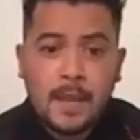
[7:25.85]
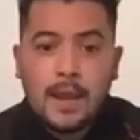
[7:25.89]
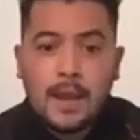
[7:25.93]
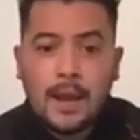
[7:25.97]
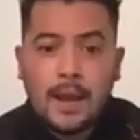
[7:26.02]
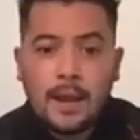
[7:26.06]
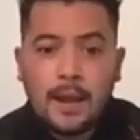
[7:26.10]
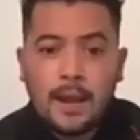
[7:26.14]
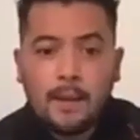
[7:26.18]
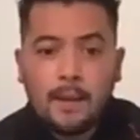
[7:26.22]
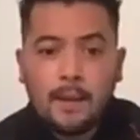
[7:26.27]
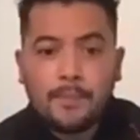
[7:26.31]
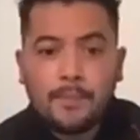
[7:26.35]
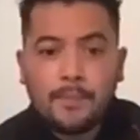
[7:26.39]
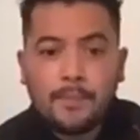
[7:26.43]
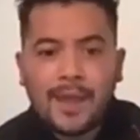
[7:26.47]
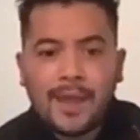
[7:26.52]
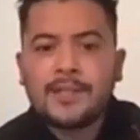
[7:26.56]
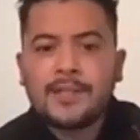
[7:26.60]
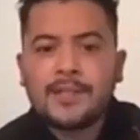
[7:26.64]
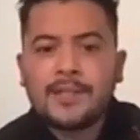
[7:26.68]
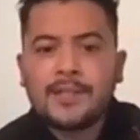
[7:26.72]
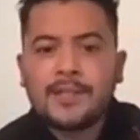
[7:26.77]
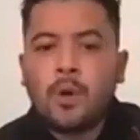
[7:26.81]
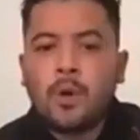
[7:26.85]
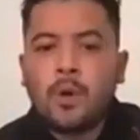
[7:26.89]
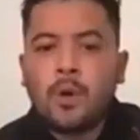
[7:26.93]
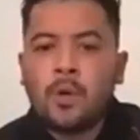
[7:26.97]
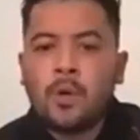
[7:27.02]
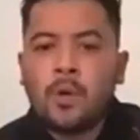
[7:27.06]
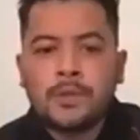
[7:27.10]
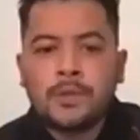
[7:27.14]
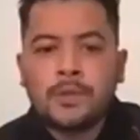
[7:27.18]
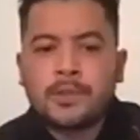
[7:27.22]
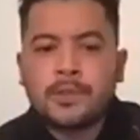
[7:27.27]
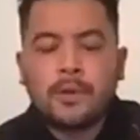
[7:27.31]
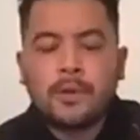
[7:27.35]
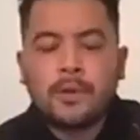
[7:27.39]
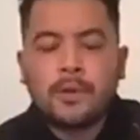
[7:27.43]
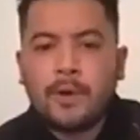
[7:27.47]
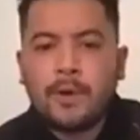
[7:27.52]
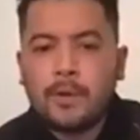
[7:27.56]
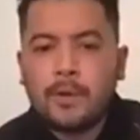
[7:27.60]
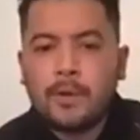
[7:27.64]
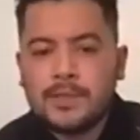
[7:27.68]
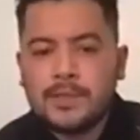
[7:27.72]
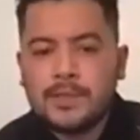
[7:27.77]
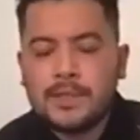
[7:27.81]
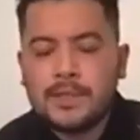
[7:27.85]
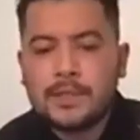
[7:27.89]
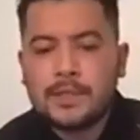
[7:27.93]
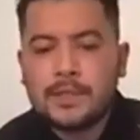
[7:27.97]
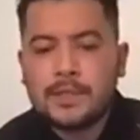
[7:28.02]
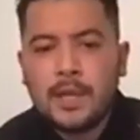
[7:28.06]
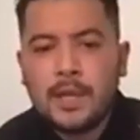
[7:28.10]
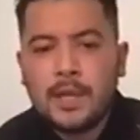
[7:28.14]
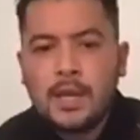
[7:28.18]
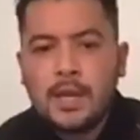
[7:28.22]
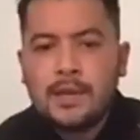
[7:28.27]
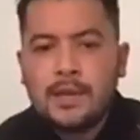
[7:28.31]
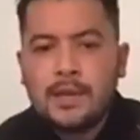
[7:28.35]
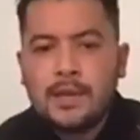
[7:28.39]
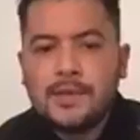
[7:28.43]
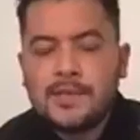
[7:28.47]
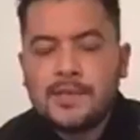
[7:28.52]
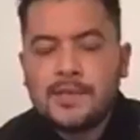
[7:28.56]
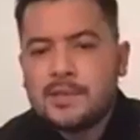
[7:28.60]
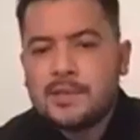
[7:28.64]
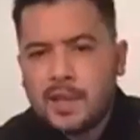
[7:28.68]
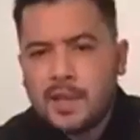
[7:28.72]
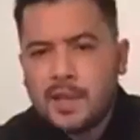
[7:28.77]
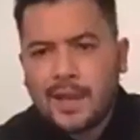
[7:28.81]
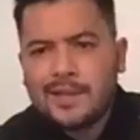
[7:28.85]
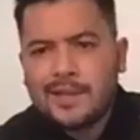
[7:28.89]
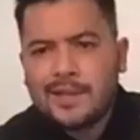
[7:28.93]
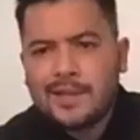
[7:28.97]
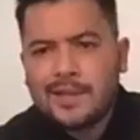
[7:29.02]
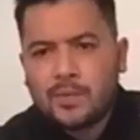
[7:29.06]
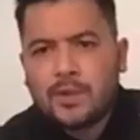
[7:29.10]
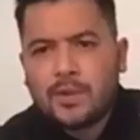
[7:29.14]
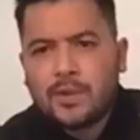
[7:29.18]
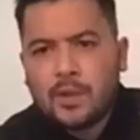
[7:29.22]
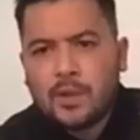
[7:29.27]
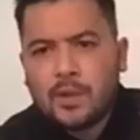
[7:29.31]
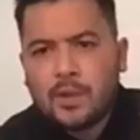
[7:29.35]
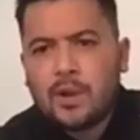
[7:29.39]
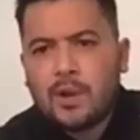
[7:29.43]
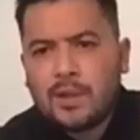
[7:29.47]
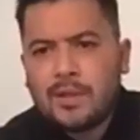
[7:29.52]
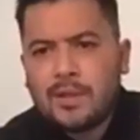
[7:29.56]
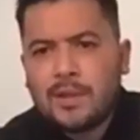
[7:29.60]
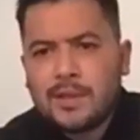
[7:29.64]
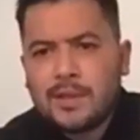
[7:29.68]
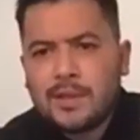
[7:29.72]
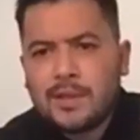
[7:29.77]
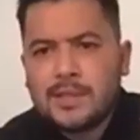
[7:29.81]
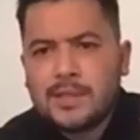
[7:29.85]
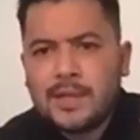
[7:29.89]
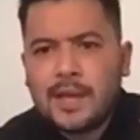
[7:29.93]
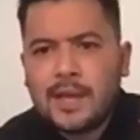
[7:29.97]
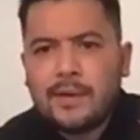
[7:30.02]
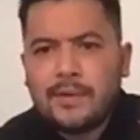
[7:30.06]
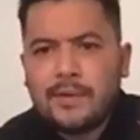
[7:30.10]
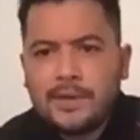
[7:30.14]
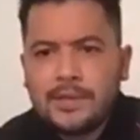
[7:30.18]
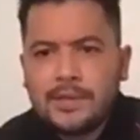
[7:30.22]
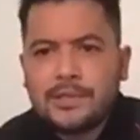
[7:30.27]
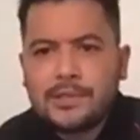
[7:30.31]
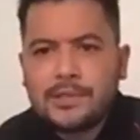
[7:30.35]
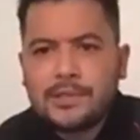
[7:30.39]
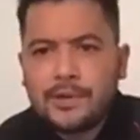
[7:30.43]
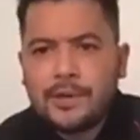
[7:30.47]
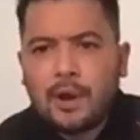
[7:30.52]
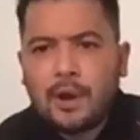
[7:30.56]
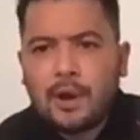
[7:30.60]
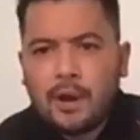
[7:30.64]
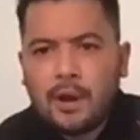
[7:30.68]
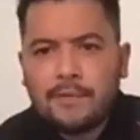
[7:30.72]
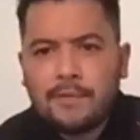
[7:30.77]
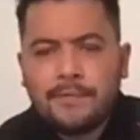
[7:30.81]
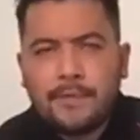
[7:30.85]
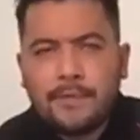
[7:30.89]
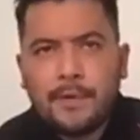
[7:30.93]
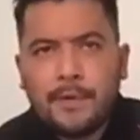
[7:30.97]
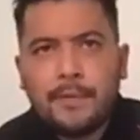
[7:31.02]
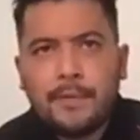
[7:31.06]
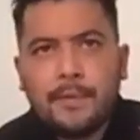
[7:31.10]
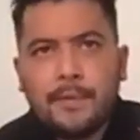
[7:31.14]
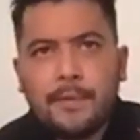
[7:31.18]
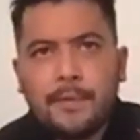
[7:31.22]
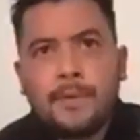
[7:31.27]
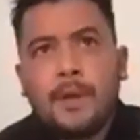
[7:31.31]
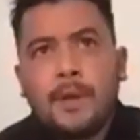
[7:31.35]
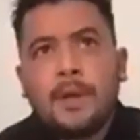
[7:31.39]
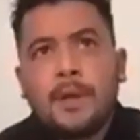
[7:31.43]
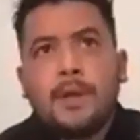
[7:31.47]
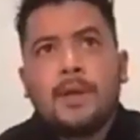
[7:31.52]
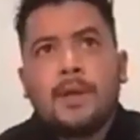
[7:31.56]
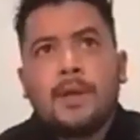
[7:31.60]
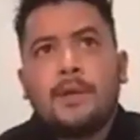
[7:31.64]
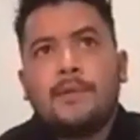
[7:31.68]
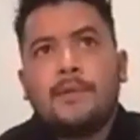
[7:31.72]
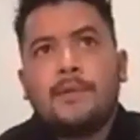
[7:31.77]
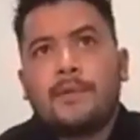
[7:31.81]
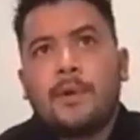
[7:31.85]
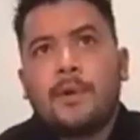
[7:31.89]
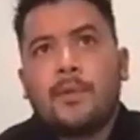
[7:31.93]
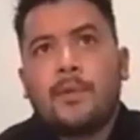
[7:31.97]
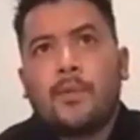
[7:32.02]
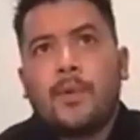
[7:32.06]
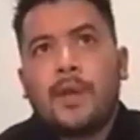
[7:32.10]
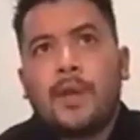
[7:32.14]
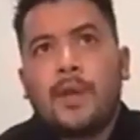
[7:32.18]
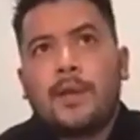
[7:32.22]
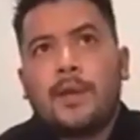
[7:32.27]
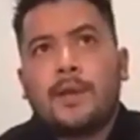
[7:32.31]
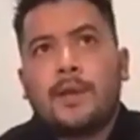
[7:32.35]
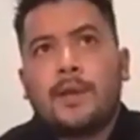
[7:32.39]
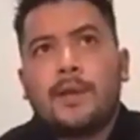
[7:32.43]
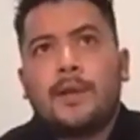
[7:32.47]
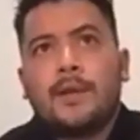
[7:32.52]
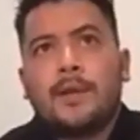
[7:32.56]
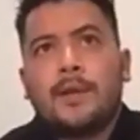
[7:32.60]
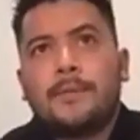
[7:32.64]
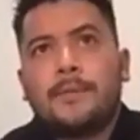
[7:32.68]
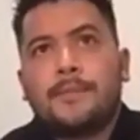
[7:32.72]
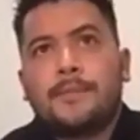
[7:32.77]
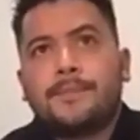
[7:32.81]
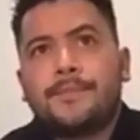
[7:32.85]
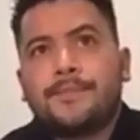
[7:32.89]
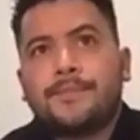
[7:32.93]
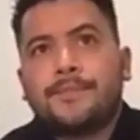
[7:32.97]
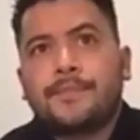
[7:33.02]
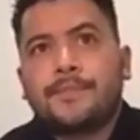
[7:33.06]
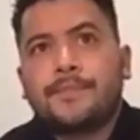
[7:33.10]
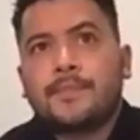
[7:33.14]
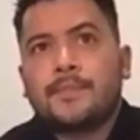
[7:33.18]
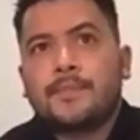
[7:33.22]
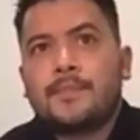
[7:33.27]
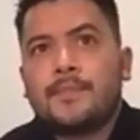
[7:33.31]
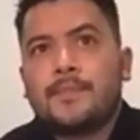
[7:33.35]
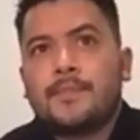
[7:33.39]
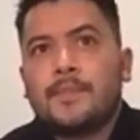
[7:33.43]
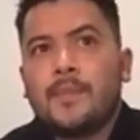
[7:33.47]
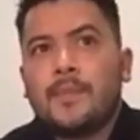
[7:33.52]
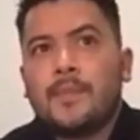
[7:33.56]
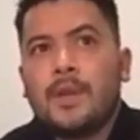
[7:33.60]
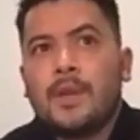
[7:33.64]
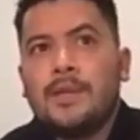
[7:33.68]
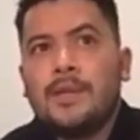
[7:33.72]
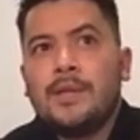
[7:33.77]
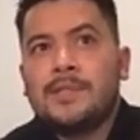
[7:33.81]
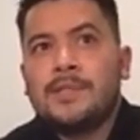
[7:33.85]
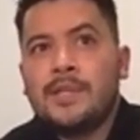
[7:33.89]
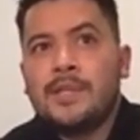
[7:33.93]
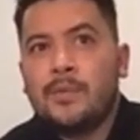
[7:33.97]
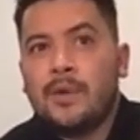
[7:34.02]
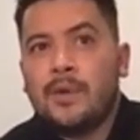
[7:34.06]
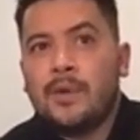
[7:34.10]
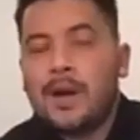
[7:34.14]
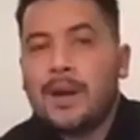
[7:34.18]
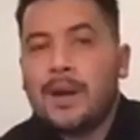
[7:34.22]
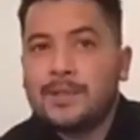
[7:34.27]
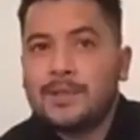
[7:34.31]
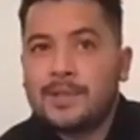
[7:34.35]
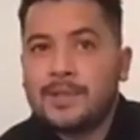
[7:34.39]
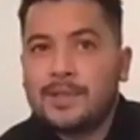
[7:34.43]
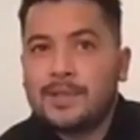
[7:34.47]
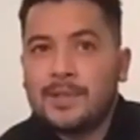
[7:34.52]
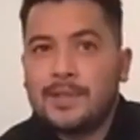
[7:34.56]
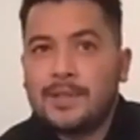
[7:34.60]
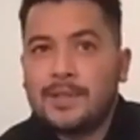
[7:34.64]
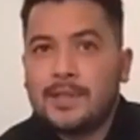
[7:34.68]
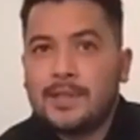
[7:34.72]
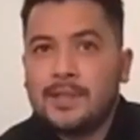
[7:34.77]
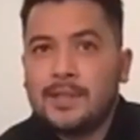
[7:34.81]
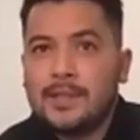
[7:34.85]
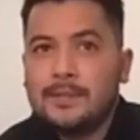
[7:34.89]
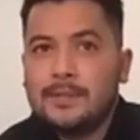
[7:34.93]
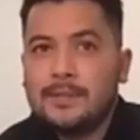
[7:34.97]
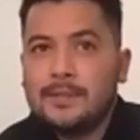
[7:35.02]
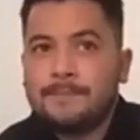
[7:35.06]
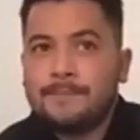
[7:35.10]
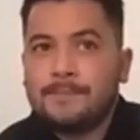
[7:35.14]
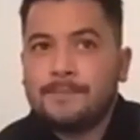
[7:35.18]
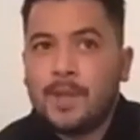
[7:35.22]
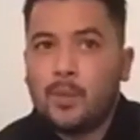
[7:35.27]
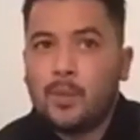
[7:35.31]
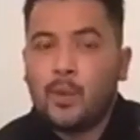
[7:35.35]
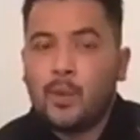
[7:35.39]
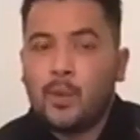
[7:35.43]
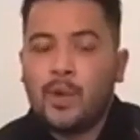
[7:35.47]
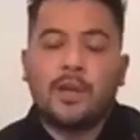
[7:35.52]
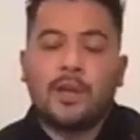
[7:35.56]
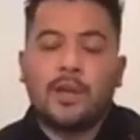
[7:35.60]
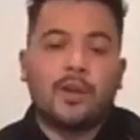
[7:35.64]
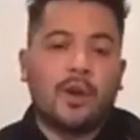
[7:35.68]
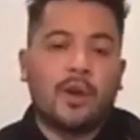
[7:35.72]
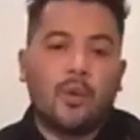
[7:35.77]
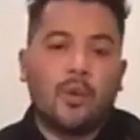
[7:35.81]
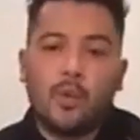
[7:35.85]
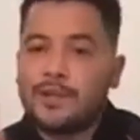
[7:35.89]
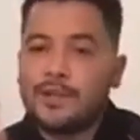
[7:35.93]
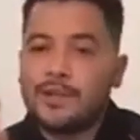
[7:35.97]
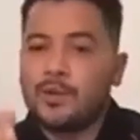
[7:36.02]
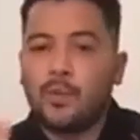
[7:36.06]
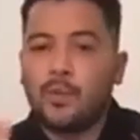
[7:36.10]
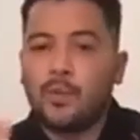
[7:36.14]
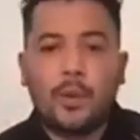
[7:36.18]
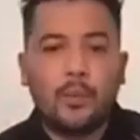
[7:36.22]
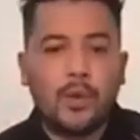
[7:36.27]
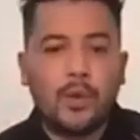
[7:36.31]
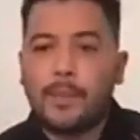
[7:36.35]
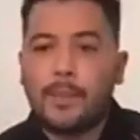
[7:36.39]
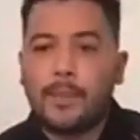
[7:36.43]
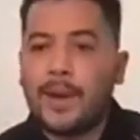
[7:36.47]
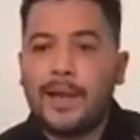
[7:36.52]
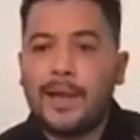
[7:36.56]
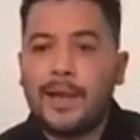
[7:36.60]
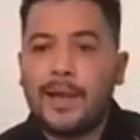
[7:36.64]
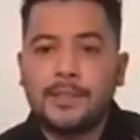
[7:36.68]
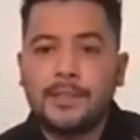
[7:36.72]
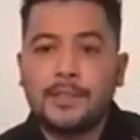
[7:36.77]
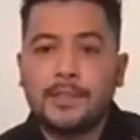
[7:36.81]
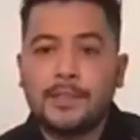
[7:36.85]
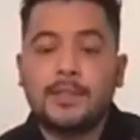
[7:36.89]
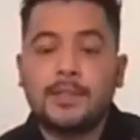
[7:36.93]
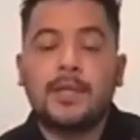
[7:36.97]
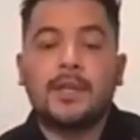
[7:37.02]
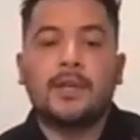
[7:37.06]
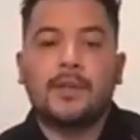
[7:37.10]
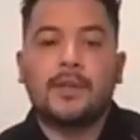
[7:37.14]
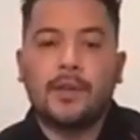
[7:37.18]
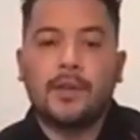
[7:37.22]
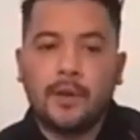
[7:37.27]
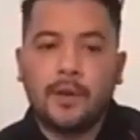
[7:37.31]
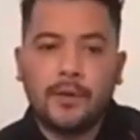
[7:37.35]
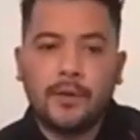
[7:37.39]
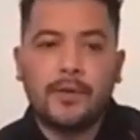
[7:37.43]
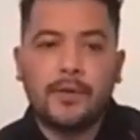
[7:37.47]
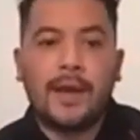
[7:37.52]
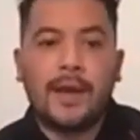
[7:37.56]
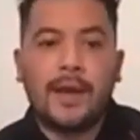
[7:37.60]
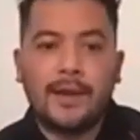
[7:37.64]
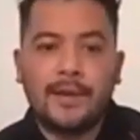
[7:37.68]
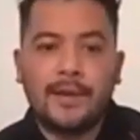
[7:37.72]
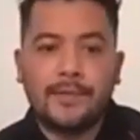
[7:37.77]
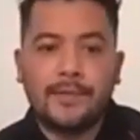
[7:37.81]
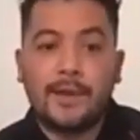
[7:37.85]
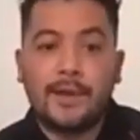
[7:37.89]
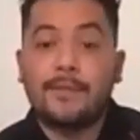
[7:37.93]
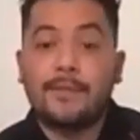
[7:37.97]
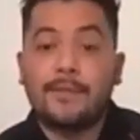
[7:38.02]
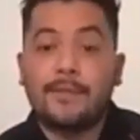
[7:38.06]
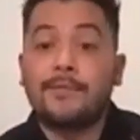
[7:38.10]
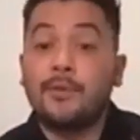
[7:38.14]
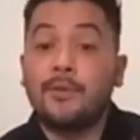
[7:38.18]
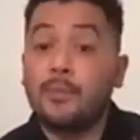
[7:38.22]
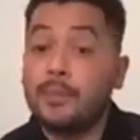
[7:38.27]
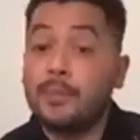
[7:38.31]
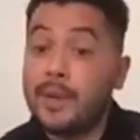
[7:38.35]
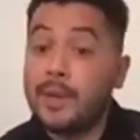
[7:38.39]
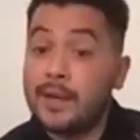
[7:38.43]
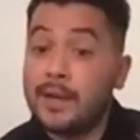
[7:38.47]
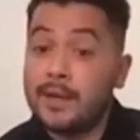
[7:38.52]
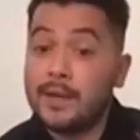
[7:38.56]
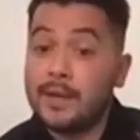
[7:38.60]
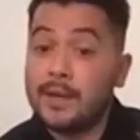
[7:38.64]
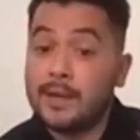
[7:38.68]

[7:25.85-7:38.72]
And it's not all its own fault. This is the case with a lot of things in our industry, I feel, is that we can see what happens clinically and we can go one-to-one with a patient and go, hey, does that feel better?